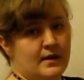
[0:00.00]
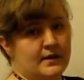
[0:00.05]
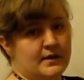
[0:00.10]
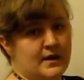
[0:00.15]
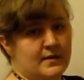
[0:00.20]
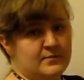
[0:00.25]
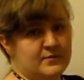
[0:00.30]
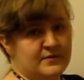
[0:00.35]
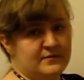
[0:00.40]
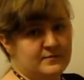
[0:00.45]

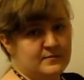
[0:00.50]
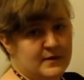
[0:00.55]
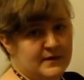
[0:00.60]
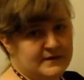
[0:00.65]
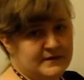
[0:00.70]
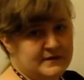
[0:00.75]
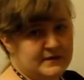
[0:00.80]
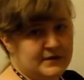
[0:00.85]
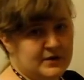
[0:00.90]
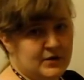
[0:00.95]
A couple of
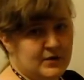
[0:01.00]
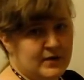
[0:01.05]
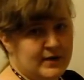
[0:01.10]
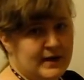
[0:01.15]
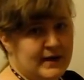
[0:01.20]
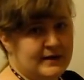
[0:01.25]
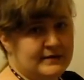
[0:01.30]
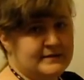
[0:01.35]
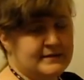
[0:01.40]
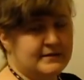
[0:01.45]
months ago
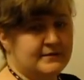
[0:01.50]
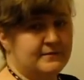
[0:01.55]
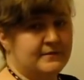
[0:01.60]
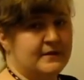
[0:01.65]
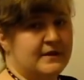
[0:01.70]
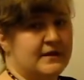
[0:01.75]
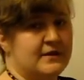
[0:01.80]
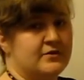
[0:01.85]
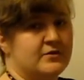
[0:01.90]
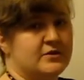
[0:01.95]
I had did a
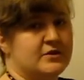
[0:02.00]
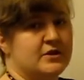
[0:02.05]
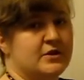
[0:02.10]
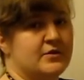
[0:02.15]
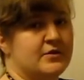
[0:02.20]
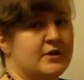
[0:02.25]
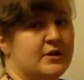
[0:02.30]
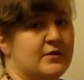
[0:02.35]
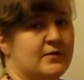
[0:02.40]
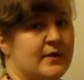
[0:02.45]
video
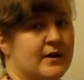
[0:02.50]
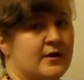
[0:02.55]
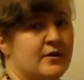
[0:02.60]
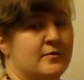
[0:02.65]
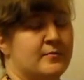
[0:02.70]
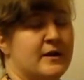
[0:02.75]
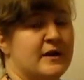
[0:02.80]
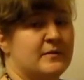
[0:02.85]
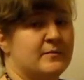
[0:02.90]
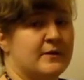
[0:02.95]
showing you how
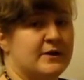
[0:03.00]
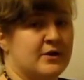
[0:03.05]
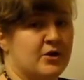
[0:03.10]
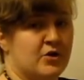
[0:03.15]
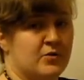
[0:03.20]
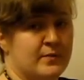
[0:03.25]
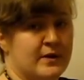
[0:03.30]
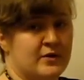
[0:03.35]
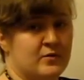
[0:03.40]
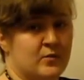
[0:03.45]
I make my
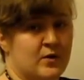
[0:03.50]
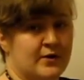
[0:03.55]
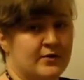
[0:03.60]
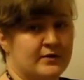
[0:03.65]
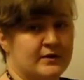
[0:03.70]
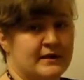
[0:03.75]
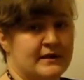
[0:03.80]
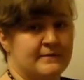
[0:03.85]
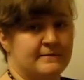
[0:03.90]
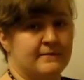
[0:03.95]
homemade
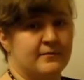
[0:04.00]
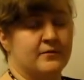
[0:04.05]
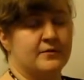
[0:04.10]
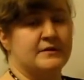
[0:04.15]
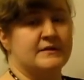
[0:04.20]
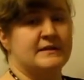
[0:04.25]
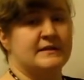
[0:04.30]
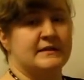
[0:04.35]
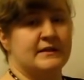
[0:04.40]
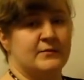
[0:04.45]
water kefir
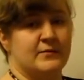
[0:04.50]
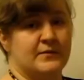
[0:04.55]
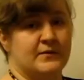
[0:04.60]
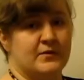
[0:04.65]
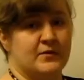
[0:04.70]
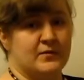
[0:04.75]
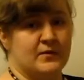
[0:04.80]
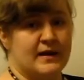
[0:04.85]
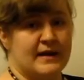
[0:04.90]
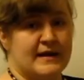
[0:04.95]
and dealing with
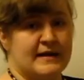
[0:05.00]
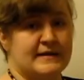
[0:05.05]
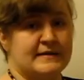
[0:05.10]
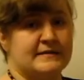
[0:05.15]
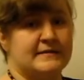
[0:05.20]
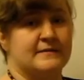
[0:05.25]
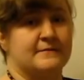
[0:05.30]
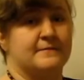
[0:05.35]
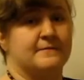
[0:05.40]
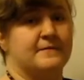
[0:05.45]
the
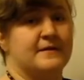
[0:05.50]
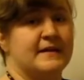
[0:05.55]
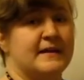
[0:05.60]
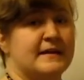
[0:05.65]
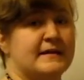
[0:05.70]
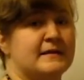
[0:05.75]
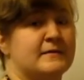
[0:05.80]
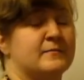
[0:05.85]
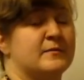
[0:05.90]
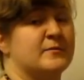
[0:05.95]
grains and
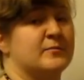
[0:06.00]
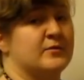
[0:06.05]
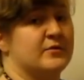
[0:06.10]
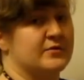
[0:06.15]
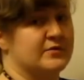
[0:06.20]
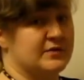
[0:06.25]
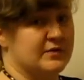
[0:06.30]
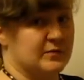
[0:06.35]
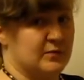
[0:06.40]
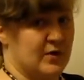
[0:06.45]
feeding them to
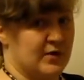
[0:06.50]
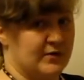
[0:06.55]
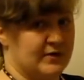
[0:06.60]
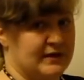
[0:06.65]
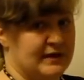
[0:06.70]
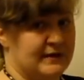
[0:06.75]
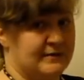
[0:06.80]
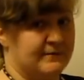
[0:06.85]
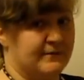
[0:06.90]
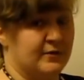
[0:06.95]
produce the water
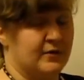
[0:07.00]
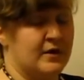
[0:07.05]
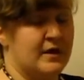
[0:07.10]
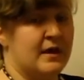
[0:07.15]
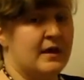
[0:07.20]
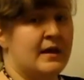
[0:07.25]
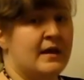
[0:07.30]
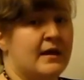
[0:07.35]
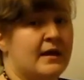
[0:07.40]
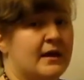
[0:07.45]
kefir,
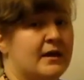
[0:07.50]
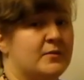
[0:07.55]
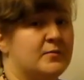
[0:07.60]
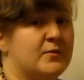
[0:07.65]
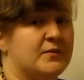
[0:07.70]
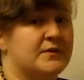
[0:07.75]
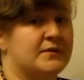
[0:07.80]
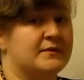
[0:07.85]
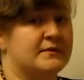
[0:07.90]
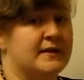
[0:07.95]
and I'll
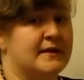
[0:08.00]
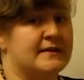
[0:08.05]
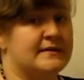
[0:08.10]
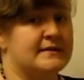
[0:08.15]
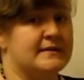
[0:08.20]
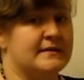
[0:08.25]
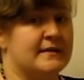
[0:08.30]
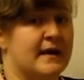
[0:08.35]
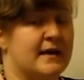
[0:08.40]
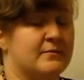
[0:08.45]
put the link
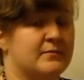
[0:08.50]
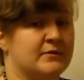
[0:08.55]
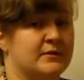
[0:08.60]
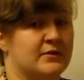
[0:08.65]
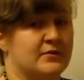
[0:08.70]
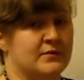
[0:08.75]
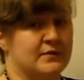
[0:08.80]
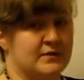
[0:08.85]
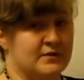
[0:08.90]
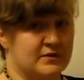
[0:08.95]
to that
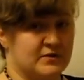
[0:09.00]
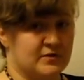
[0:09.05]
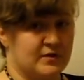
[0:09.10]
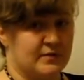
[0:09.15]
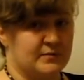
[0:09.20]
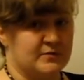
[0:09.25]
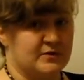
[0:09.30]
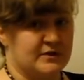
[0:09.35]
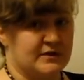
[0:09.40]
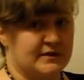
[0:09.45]
below in the
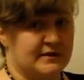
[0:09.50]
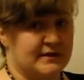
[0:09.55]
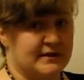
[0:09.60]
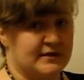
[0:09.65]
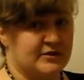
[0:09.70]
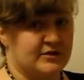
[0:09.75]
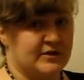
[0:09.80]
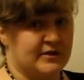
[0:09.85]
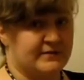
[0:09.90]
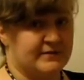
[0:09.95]
description in
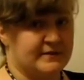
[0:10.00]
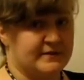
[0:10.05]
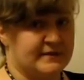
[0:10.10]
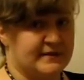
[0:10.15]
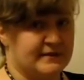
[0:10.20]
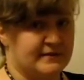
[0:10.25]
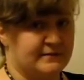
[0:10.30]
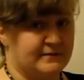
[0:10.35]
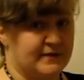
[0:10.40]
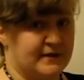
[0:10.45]
case you haven't
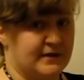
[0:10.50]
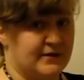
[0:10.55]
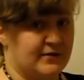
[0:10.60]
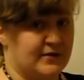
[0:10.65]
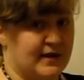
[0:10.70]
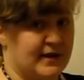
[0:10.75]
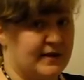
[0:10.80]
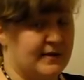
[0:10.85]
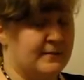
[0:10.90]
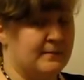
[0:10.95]
seen the video
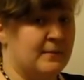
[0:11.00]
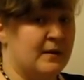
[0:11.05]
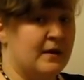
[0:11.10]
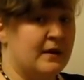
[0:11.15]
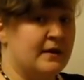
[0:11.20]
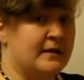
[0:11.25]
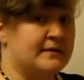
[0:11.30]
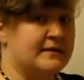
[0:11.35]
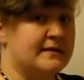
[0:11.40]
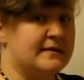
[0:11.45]
yet.
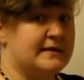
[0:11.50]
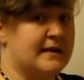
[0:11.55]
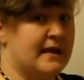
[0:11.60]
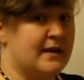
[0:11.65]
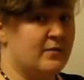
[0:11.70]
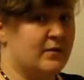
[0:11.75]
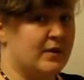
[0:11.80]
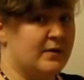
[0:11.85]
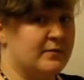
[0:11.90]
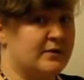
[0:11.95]

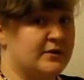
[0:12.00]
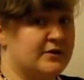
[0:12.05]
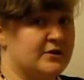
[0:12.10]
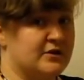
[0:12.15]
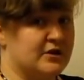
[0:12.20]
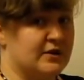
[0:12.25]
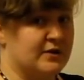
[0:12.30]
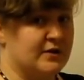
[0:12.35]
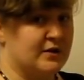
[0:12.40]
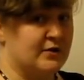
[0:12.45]
Today what I'm going to
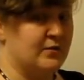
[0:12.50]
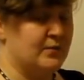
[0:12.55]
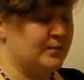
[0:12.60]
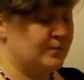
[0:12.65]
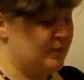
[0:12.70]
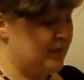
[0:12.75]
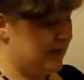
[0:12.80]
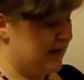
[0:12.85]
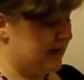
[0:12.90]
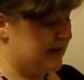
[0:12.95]
show you
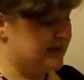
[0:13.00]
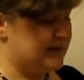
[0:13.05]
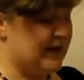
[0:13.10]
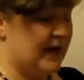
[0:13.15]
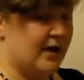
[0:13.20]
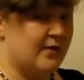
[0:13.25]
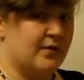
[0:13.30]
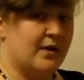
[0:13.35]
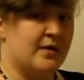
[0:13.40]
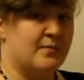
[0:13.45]
is
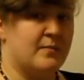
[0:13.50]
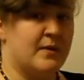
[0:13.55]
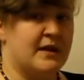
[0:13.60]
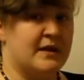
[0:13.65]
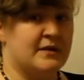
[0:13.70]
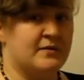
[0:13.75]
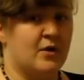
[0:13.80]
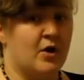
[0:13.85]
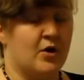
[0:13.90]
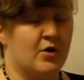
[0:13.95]
how I
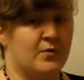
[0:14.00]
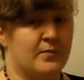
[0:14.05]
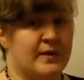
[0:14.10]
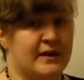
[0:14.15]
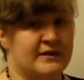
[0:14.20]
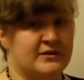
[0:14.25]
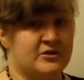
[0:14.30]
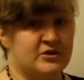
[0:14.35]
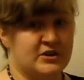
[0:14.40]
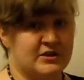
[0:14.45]
make
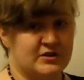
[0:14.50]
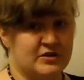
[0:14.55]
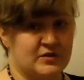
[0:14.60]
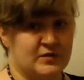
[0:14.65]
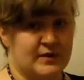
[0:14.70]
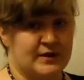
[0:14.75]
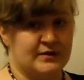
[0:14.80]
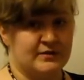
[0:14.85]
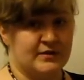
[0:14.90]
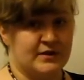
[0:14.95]
homemade
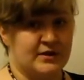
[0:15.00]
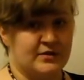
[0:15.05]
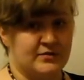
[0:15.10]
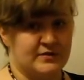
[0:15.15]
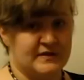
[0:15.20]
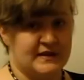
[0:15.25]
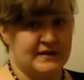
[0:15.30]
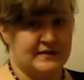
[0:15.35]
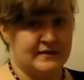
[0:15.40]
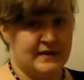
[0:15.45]
ginger ale
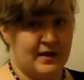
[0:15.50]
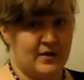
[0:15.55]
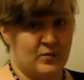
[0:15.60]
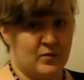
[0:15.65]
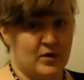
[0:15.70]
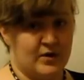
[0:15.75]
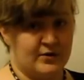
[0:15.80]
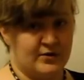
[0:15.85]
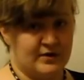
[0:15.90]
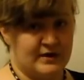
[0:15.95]
using
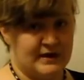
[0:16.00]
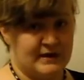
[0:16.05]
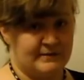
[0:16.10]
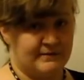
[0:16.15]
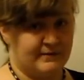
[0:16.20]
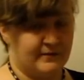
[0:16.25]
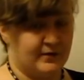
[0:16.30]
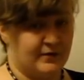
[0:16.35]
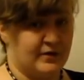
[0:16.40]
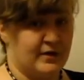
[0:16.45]
that water
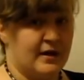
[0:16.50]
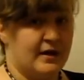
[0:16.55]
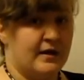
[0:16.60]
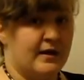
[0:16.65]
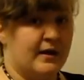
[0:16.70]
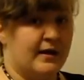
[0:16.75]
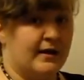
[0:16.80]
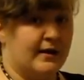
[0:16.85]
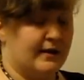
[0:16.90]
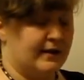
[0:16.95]
kefir.
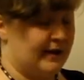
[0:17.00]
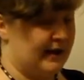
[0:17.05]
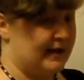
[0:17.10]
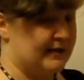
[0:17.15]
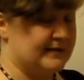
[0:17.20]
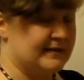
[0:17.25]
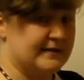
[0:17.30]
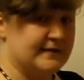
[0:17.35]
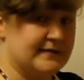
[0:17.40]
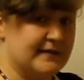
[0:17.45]
Uh,
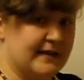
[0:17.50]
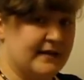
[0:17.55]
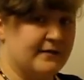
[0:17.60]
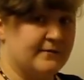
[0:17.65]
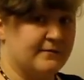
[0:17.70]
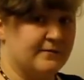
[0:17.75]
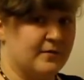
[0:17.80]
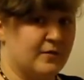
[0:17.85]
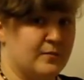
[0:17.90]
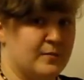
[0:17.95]
as a
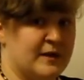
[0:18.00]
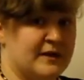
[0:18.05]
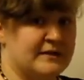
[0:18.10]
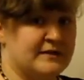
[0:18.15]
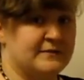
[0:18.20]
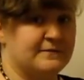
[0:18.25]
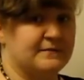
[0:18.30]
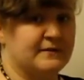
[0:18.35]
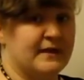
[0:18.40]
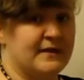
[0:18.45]
second ferment
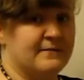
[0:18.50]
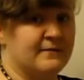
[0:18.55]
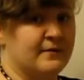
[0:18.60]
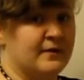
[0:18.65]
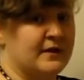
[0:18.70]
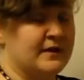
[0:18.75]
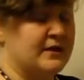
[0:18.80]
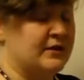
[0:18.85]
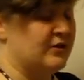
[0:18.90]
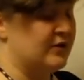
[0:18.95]
to flavor
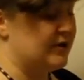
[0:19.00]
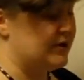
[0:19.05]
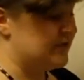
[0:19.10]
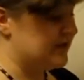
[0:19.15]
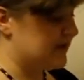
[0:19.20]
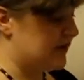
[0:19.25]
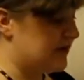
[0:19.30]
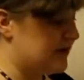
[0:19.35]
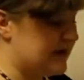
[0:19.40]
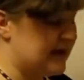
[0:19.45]
it. You can
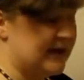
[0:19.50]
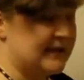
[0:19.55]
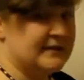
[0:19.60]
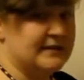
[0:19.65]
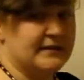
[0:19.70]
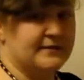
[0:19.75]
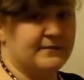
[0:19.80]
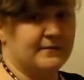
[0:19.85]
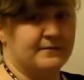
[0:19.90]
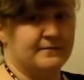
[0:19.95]
use all kinds
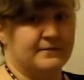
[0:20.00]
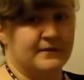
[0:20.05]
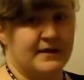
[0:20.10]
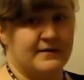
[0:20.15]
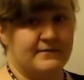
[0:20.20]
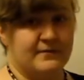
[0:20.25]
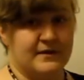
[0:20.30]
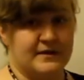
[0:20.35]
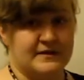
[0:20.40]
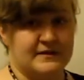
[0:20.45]
of different
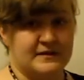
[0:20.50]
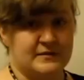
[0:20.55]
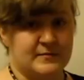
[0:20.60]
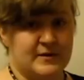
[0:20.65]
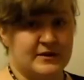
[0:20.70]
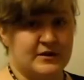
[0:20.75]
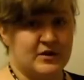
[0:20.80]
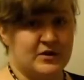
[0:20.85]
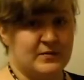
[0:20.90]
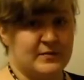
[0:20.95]
flavorings to
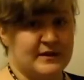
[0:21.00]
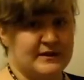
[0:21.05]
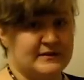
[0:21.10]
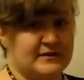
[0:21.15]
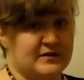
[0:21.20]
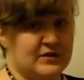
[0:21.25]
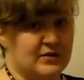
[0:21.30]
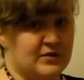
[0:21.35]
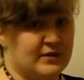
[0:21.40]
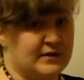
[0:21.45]
make homemade
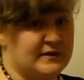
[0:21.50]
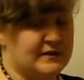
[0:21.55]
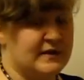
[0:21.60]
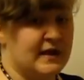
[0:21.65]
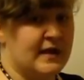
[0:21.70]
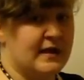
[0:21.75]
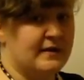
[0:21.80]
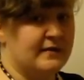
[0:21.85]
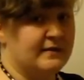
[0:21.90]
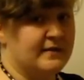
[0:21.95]

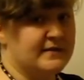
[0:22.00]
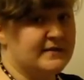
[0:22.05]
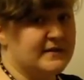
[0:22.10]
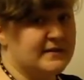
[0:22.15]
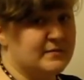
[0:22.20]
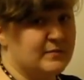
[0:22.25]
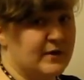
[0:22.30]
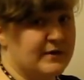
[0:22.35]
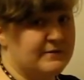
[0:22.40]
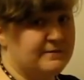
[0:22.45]
sodas. This
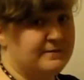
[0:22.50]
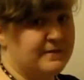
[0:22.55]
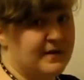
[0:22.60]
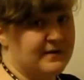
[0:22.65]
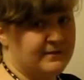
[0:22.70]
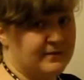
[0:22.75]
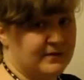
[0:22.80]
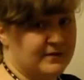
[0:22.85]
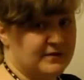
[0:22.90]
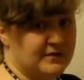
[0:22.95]
is my
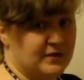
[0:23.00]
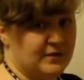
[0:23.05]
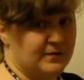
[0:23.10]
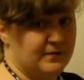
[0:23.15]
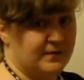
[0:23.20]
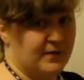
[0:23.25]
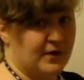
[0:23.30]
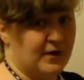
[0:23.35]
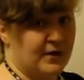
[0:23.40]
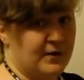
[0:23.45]
favorite so
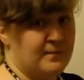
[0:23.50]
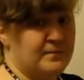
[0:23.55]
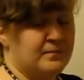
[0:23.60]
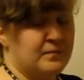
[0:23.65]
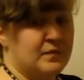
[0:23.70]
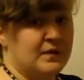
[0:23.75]
far.